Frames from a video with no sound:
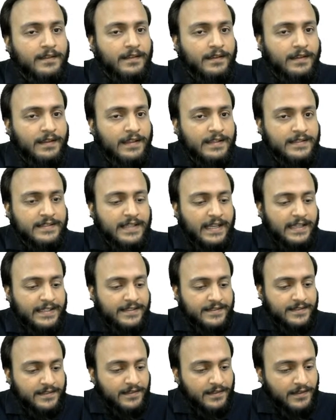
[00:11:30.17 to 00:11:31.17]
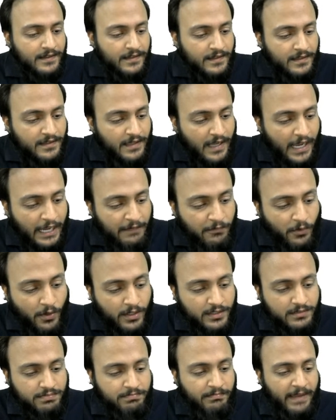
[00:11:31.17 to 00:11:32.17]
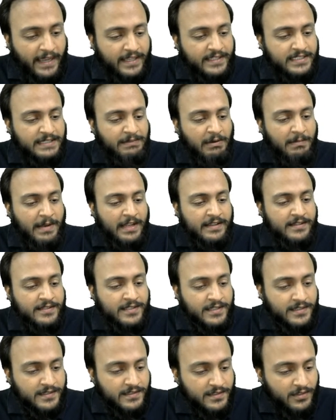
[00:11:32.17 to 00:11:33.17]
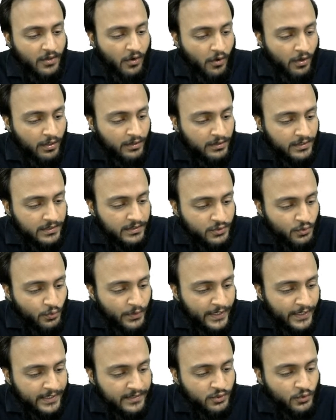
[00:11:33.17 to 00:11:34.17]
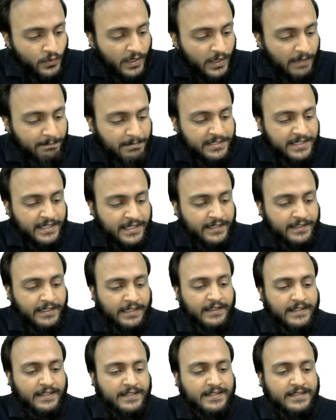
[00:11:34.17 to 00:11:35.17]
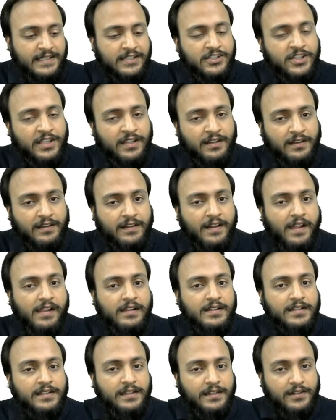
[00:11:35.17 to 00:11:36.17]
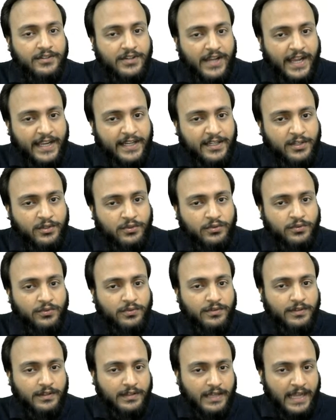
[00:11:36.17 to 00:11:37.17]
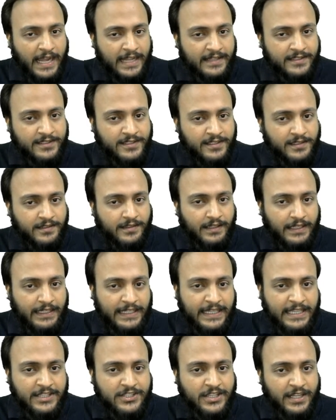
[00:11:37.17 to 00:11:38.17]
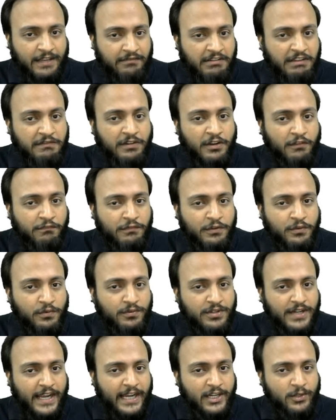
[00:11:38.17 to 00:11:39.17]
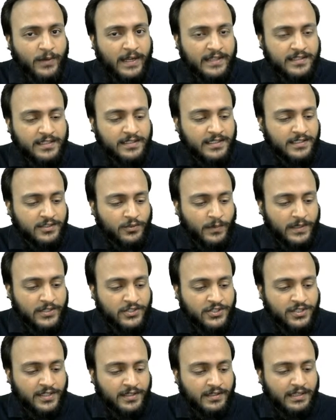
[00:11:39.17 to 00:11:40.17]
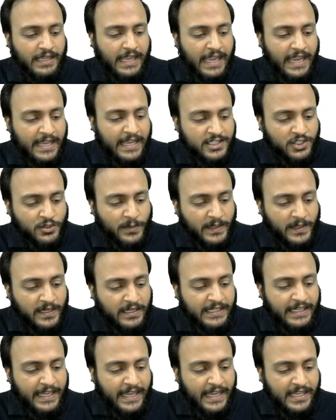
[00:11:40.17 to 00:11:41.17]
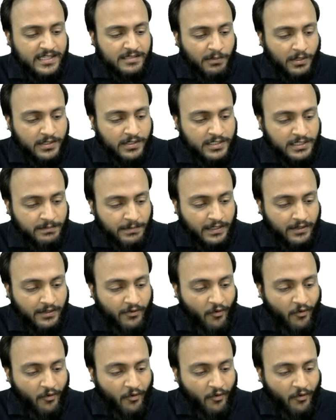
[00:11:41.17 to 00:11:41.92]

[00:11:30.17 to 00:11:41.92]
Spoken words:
Yes guys, I want maximum answers. All the students who are present in this session, try to answer. Each and every one of you try to answer this question as quickly as possible,